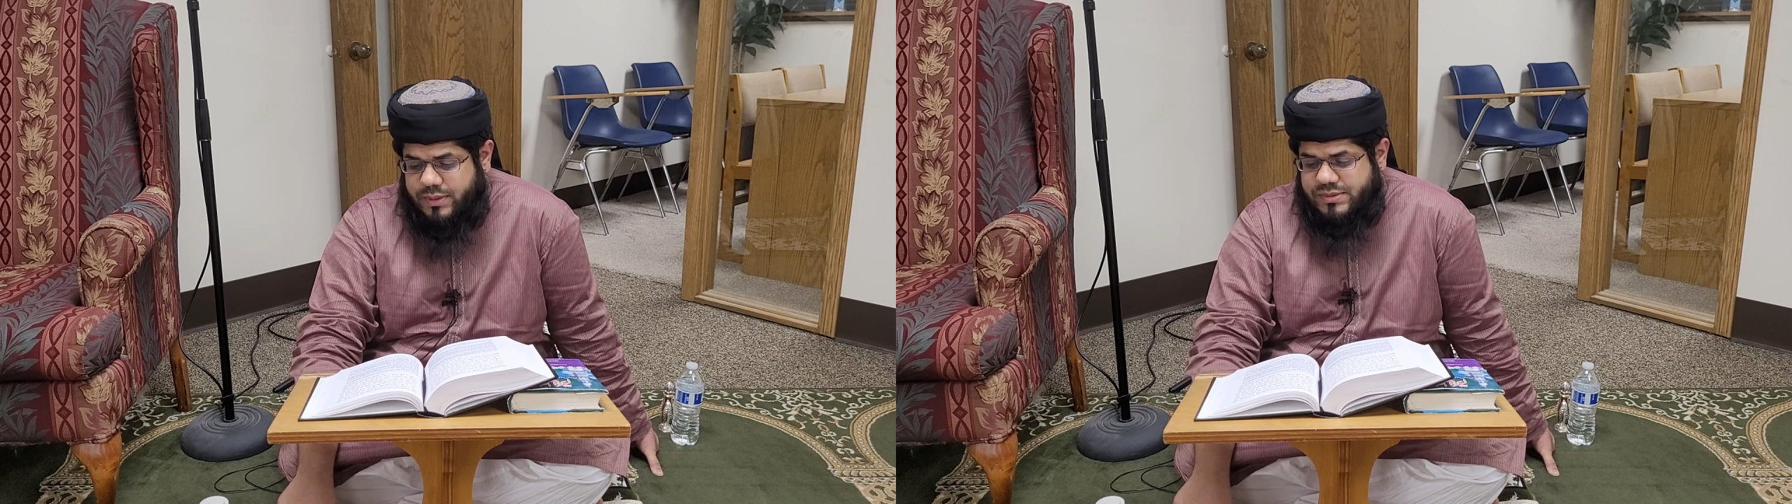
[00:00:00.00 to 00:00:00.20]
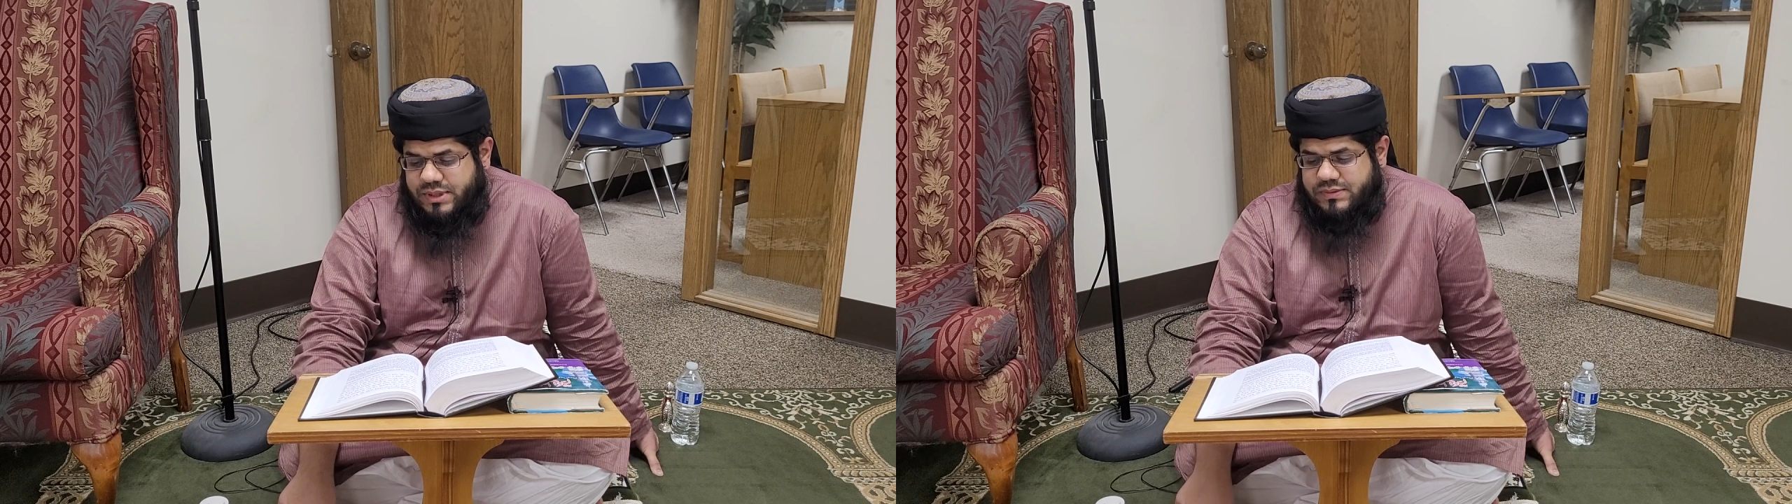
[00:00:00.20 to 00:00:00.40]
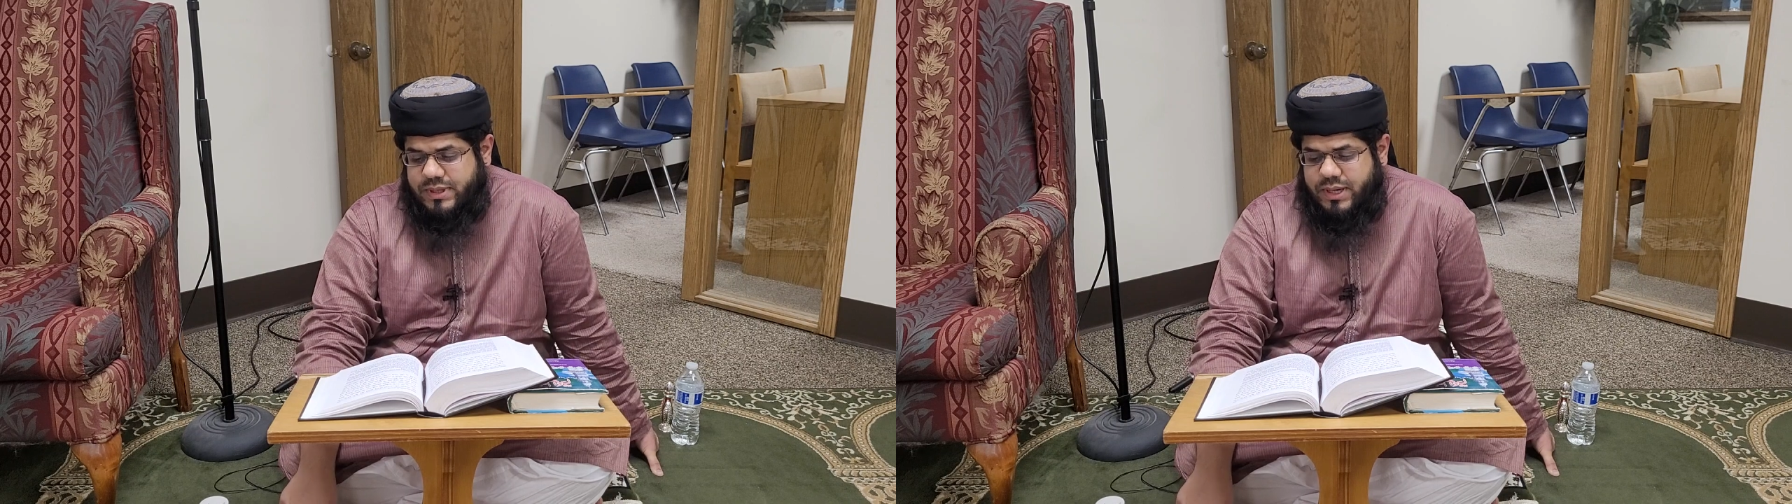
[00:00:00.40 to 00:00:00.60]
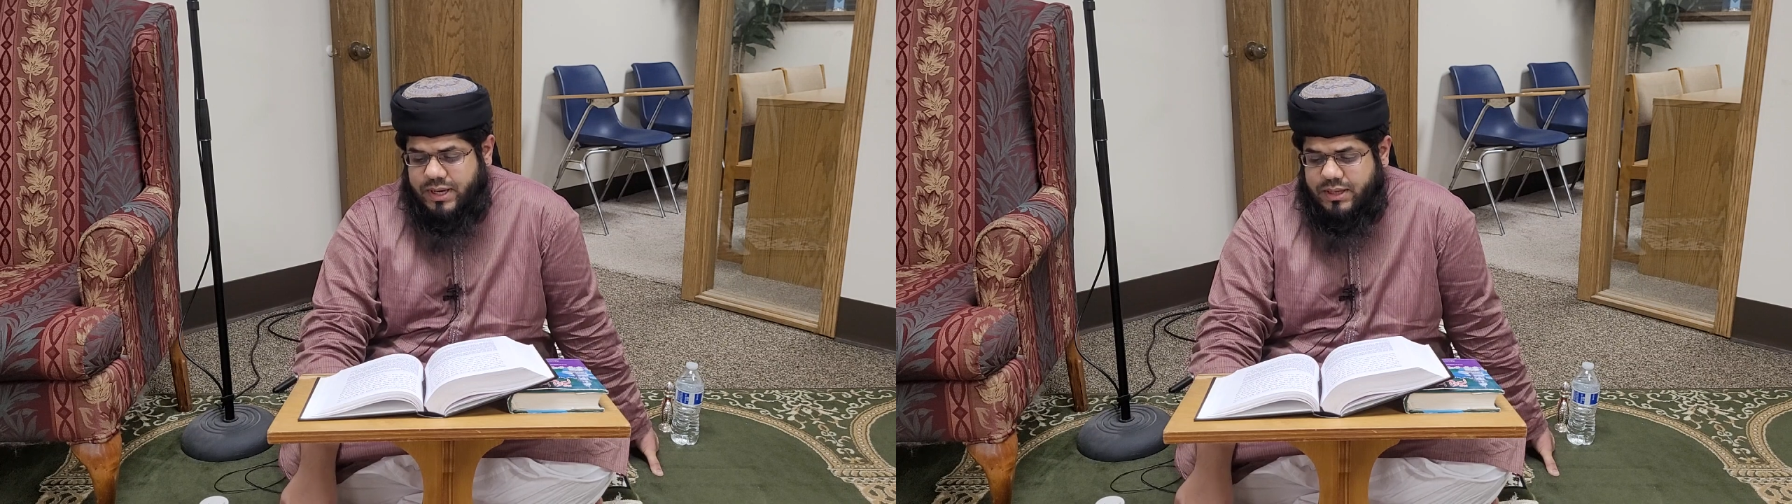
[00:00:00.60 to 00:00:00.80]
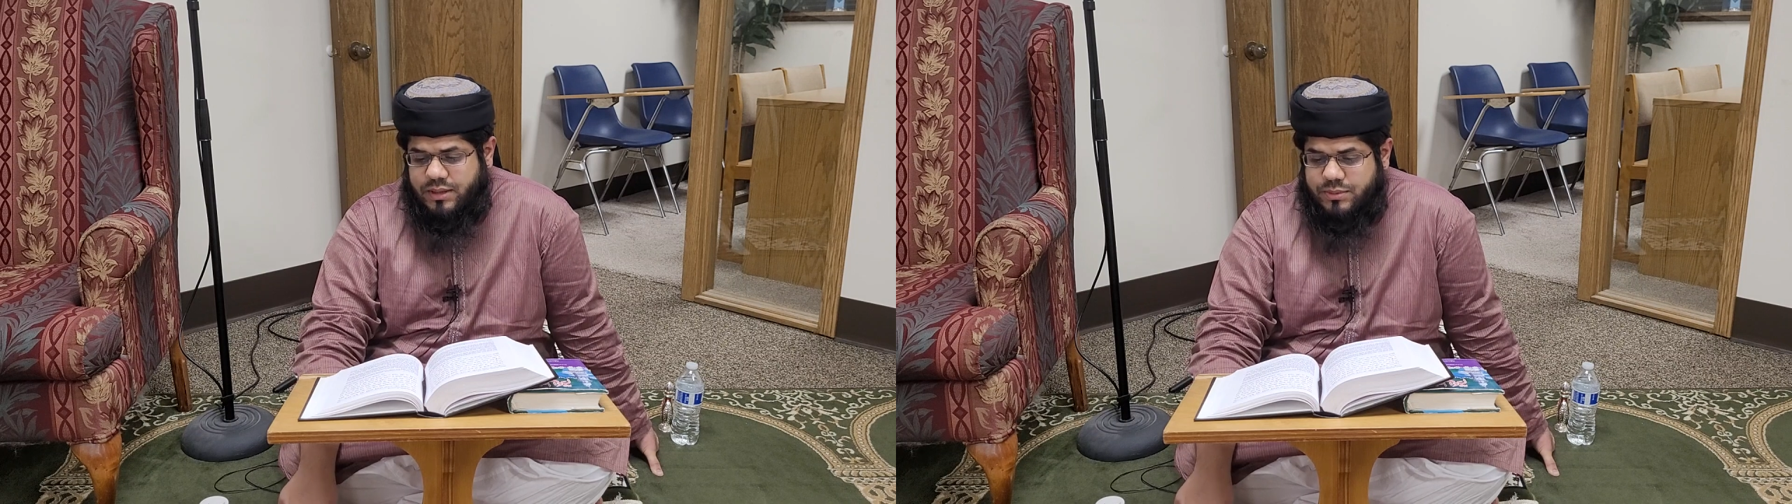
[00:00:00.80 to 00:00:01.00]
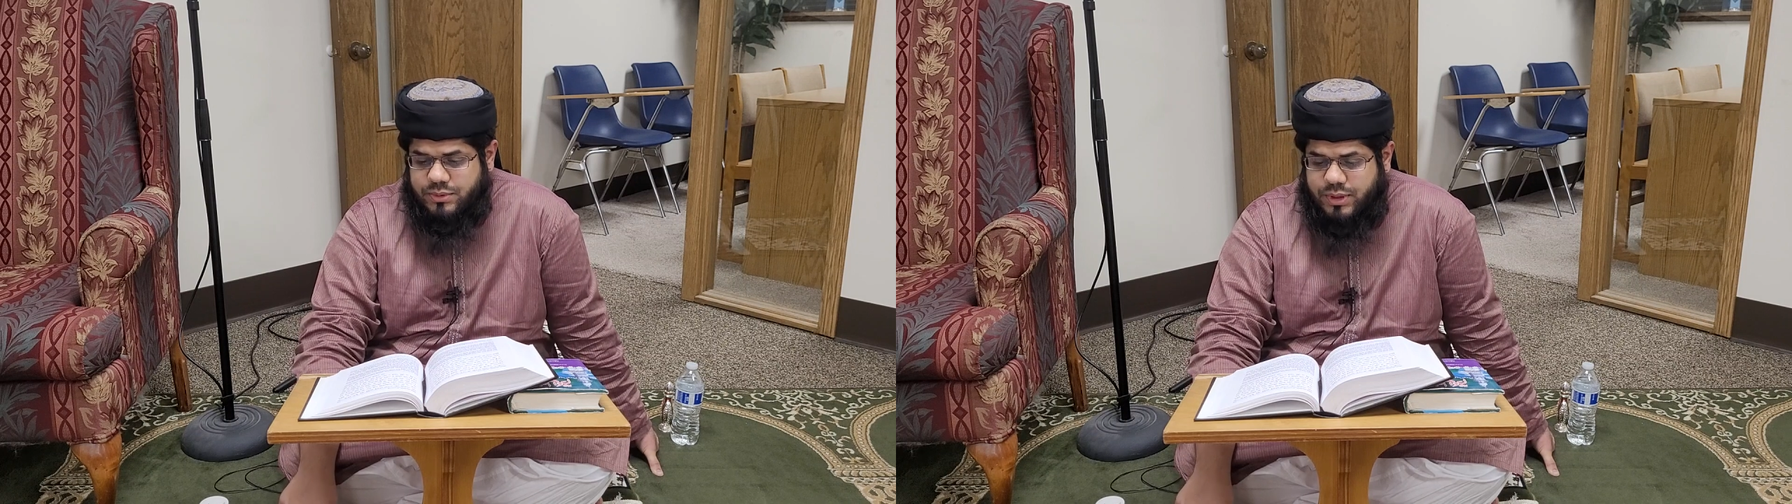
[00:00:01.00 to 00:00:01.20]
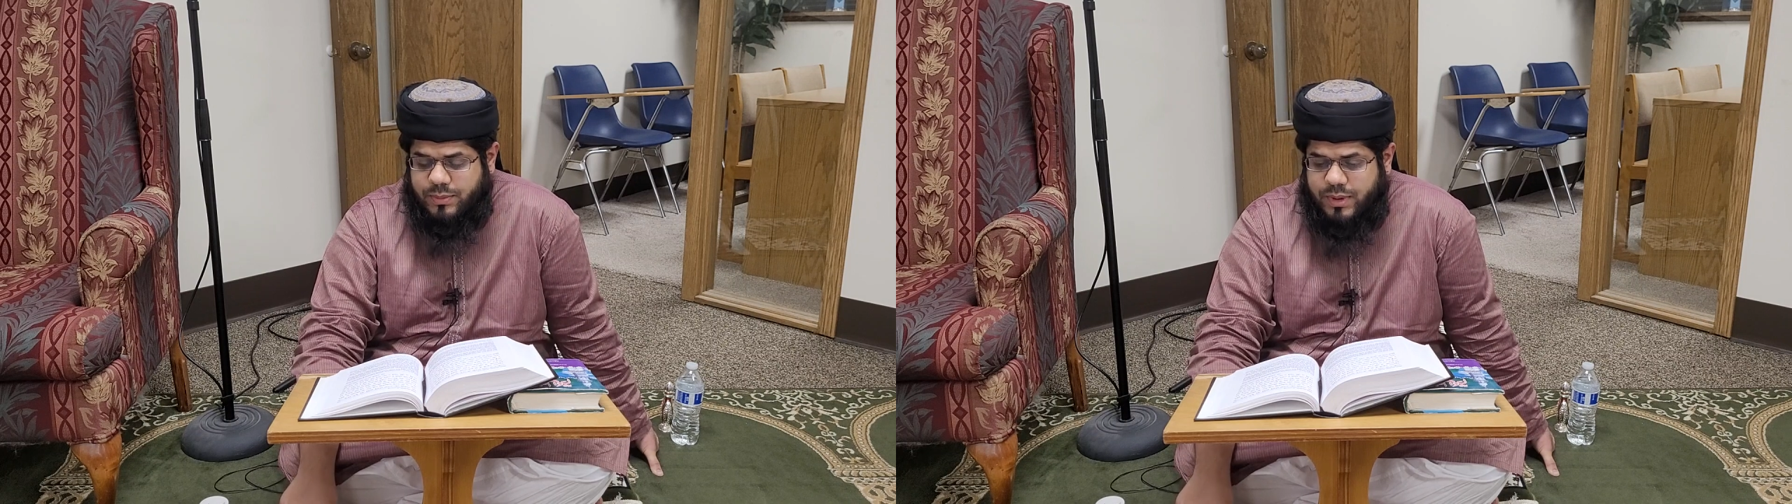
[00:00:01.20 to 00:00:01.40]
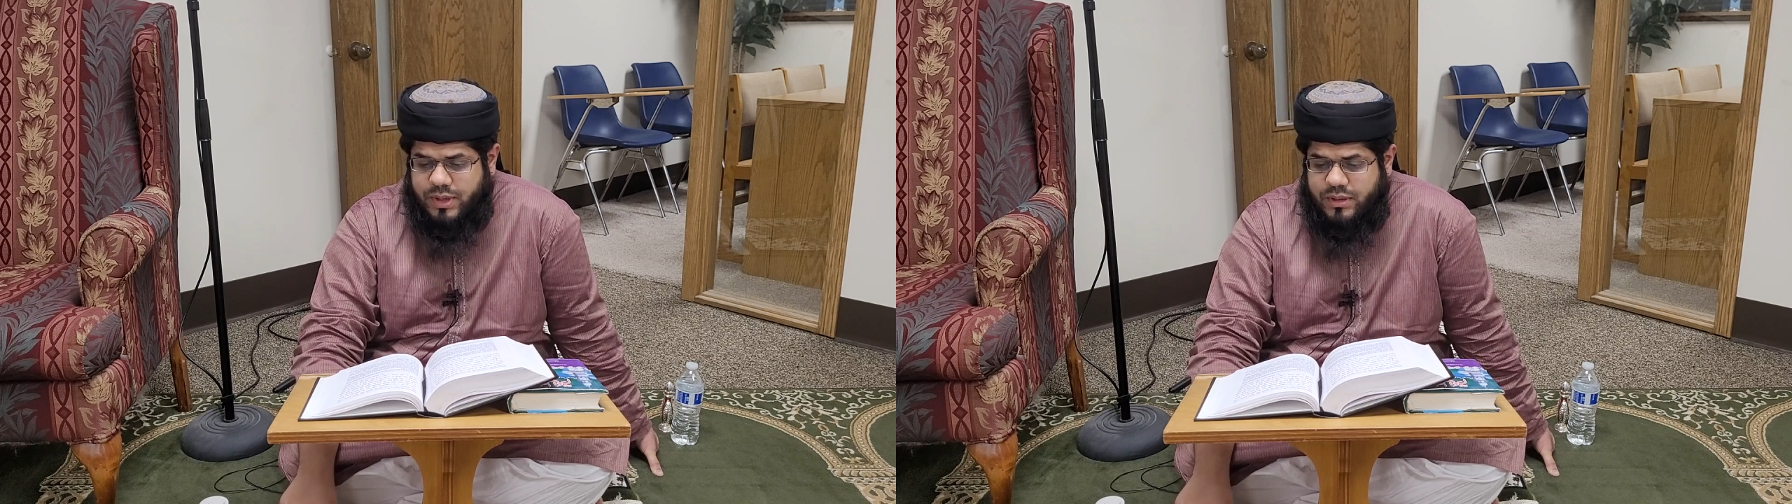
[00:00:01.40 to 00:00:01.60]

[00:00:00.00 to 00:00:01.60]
themselves had come to them.